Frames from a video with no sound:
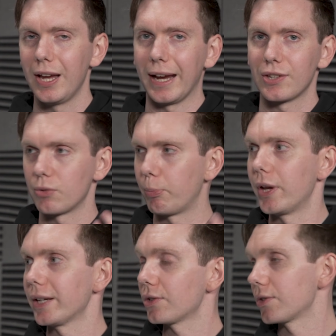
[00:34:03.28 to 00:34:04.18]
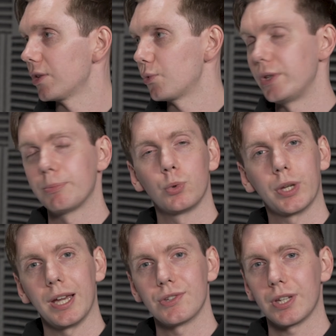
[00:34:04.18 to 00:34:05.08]
exercise reasonable
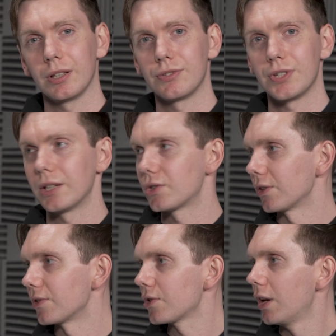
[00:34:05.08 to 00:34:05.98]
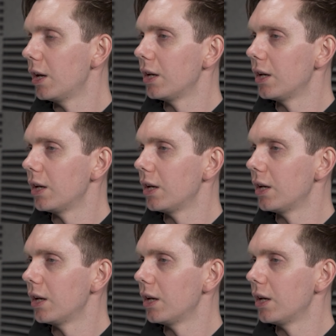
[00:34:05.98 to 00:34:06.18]
care, skill, and diligence,